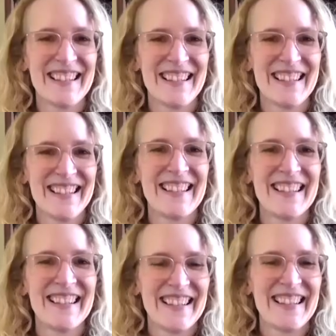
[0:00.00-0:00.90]

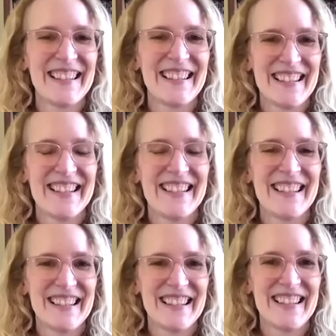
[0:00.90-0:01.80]

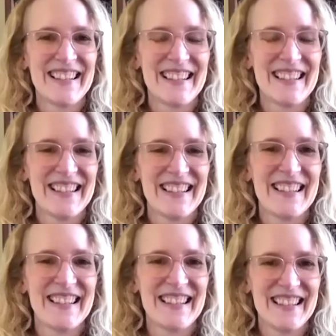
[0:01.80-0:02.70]

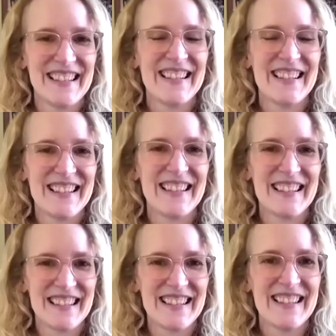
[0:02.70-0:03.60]

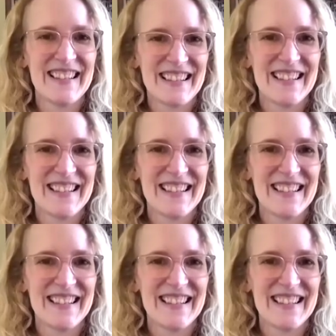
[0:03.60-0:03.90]
No words are spoken by the person on screen.